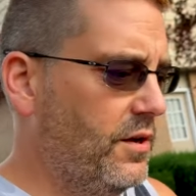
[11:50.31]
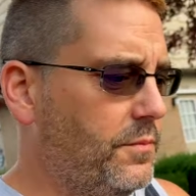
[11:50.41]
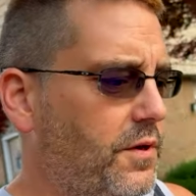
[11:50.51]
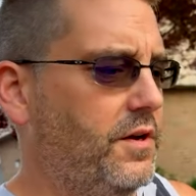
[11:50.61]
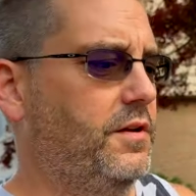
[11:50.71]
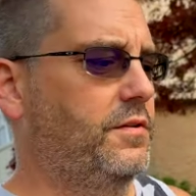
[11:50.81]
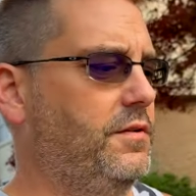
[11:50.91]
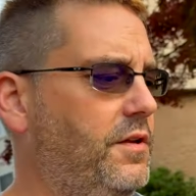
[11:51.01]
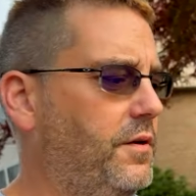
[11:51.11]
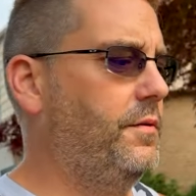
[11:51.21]
Probably,
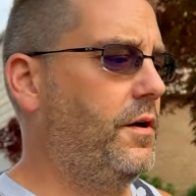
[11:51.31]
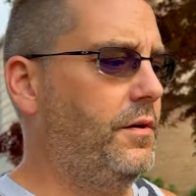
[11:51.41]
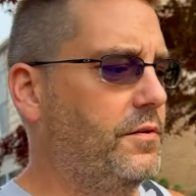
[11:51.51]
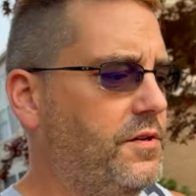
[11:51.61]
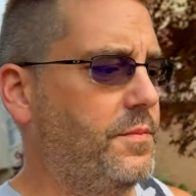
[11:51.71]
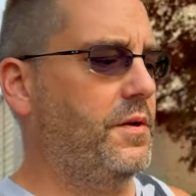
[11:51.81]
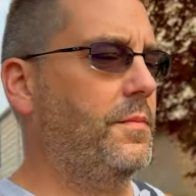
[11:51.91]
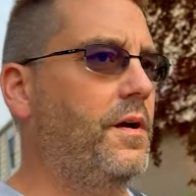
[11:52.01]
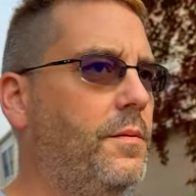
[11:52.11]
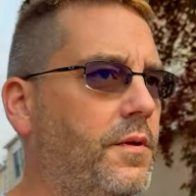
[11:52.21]
you know, I'll hear something
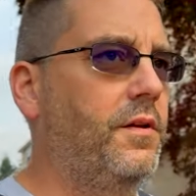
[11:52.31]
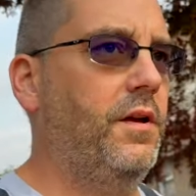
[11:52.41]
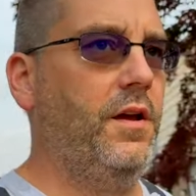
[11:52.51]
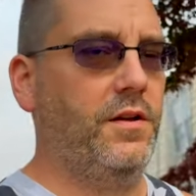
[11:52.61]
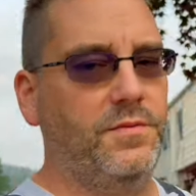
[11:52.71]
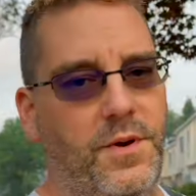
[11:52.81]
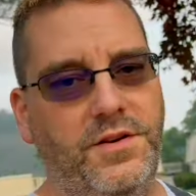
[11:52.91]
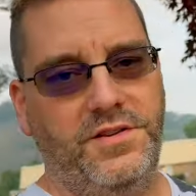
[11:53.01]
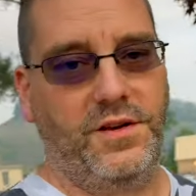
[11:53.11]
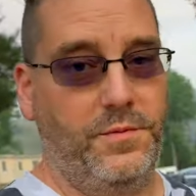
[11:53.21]
about it, be like, hey, it's
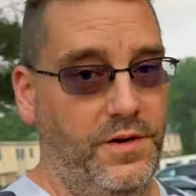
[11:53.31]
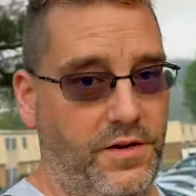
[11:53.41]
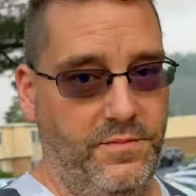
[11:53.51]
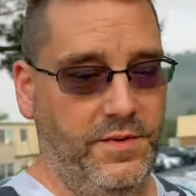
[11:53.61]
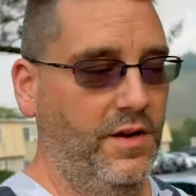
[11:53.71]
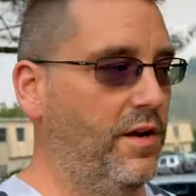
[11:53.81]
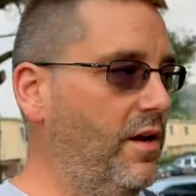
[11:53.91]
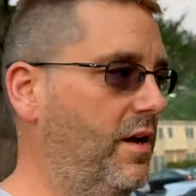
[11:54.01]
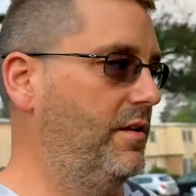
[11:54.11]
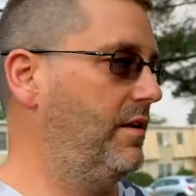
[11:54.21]
mod set week.
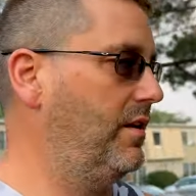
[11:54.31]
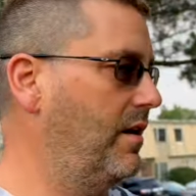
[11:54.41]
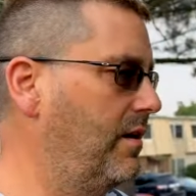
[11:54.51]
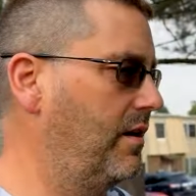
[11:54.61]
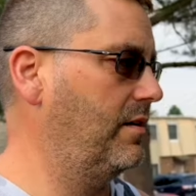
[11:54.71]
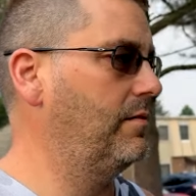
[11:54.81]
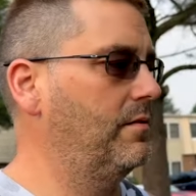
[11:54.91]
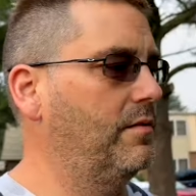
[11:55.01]
need to get it done.